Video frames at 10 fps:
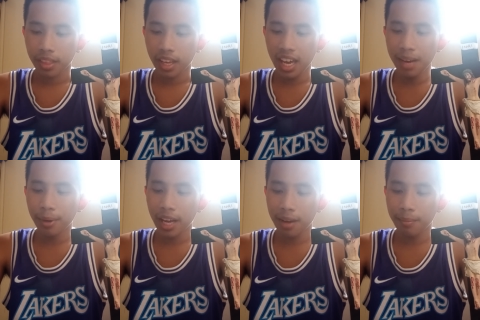
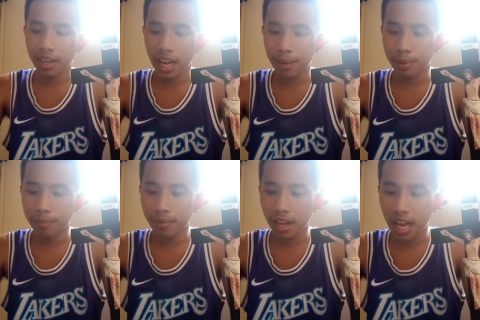Abraham and
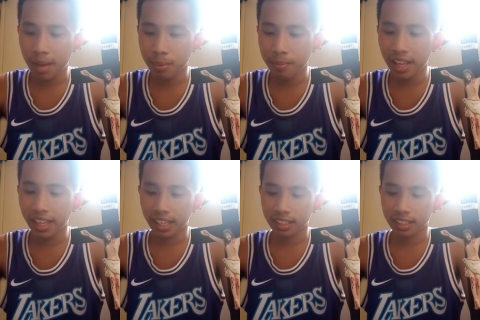Abimelech.